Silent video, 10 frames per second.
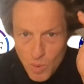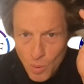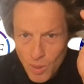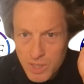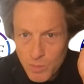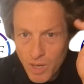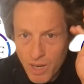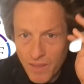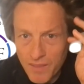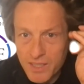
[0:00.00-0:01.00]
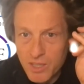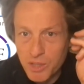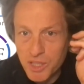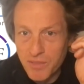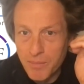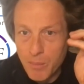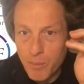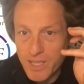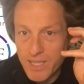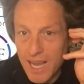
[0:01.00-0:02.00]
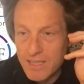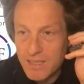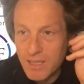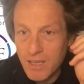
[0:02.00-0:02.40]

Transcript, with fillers: Question one, on the associative memory task,